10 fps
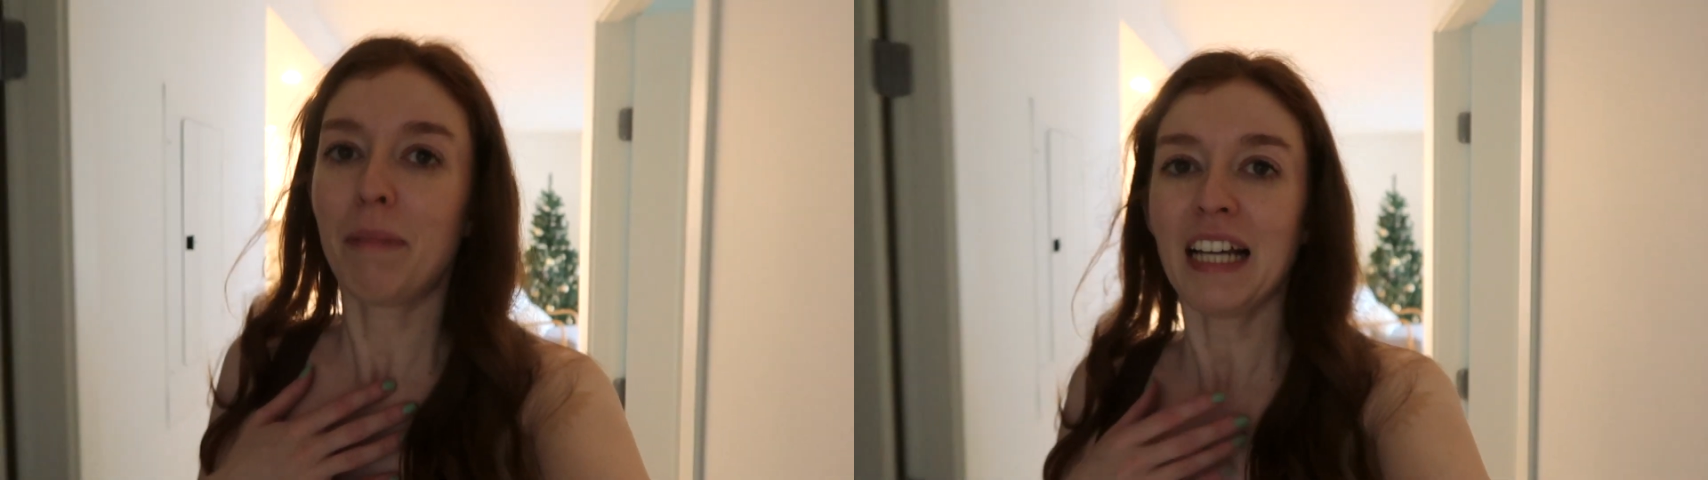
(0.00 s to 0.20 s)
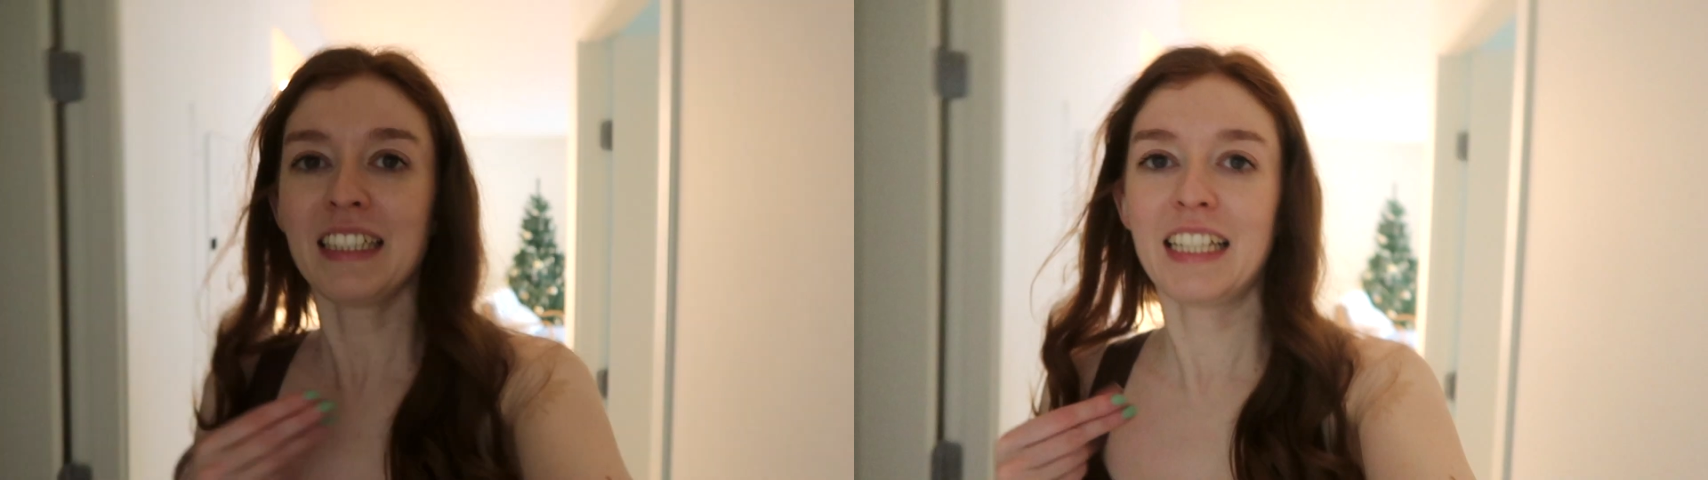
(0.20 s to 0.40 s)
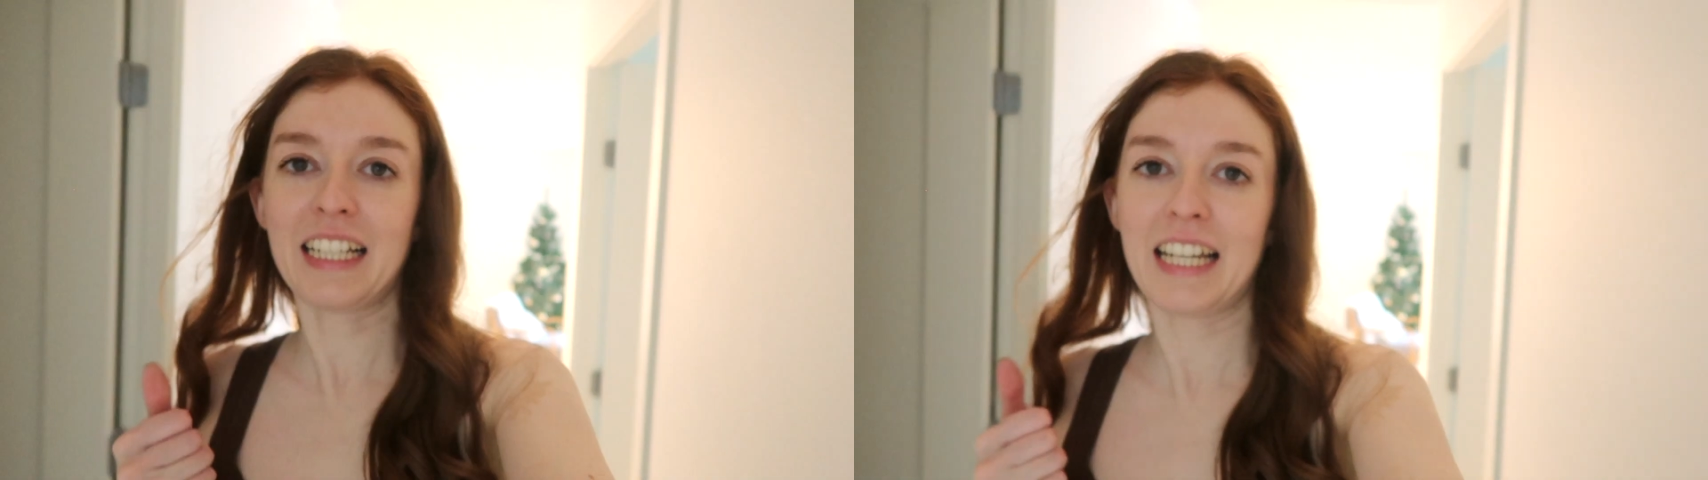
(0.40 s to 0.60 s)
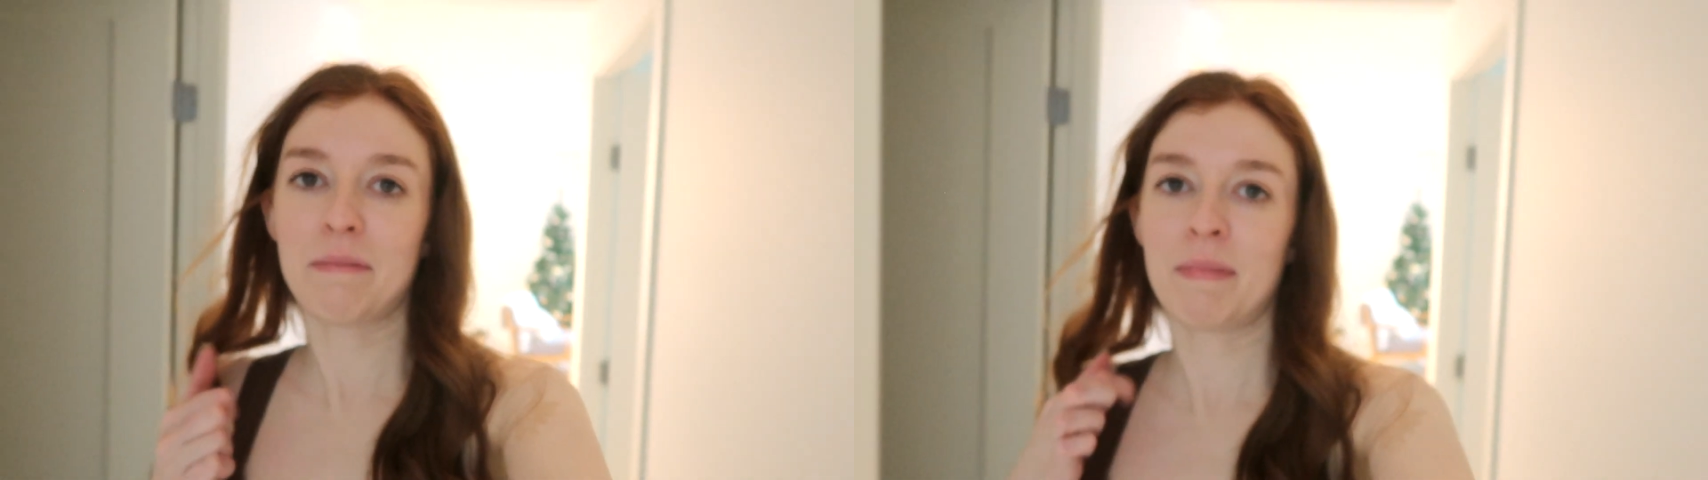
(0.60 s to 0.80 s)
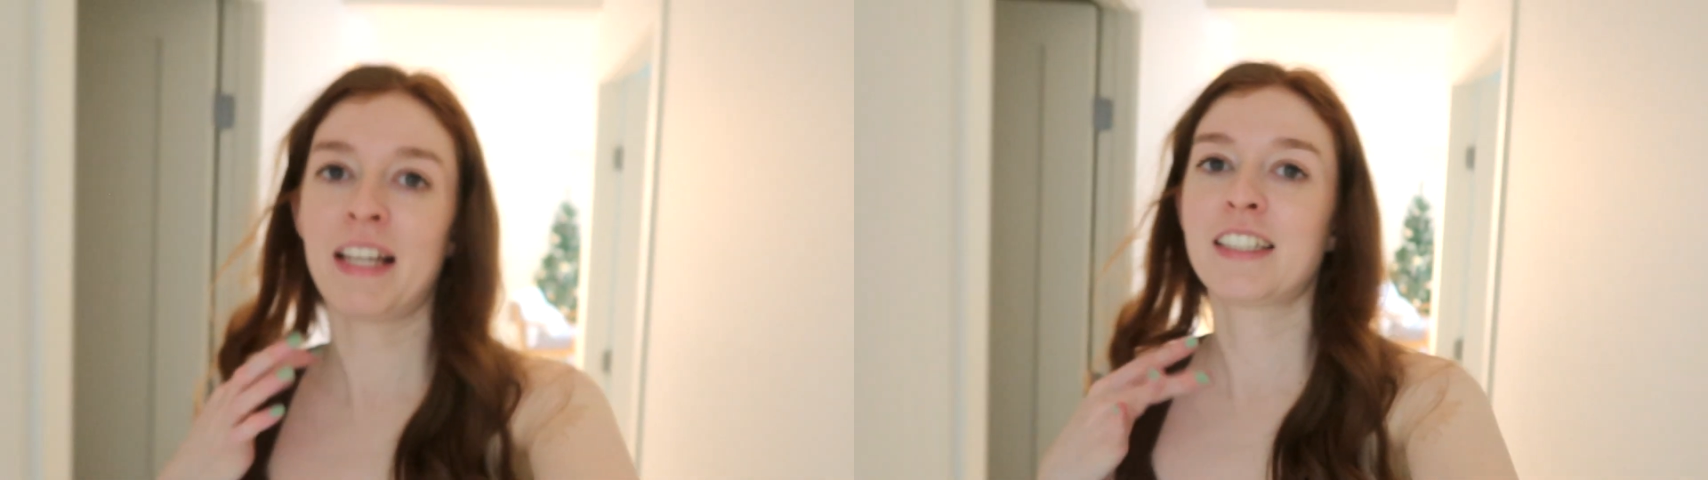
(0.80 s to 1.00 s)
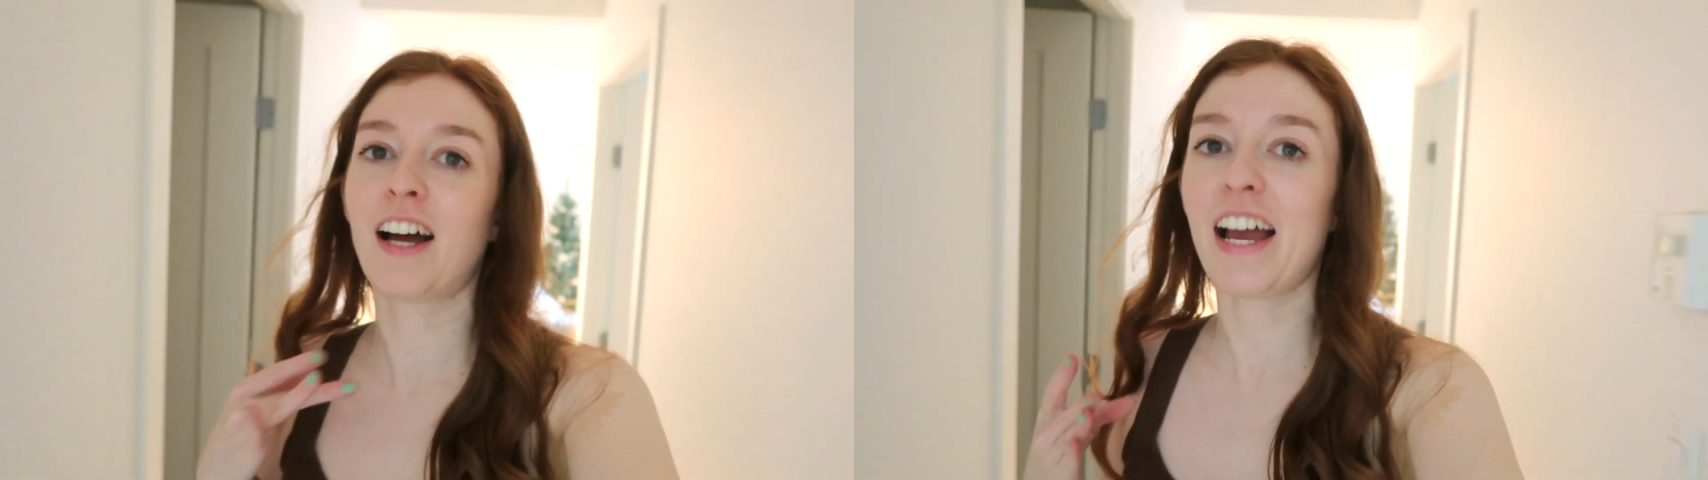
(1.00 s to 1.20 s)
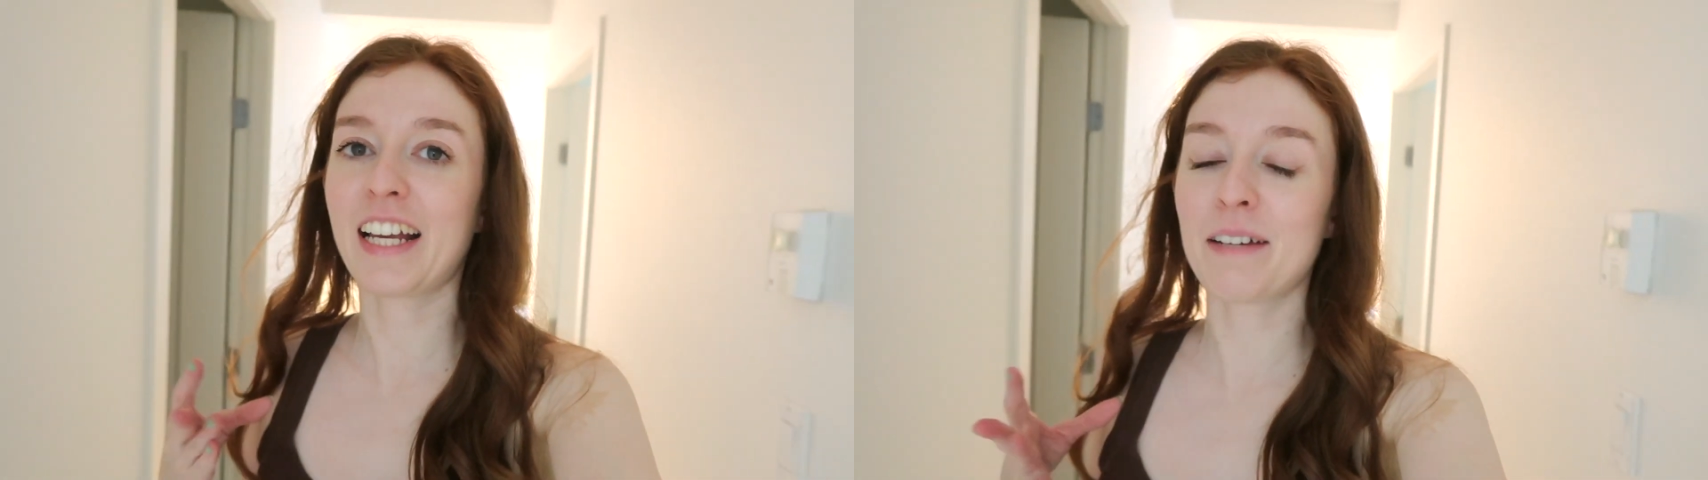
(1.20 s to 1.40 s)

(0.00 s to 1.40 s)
basically it means that I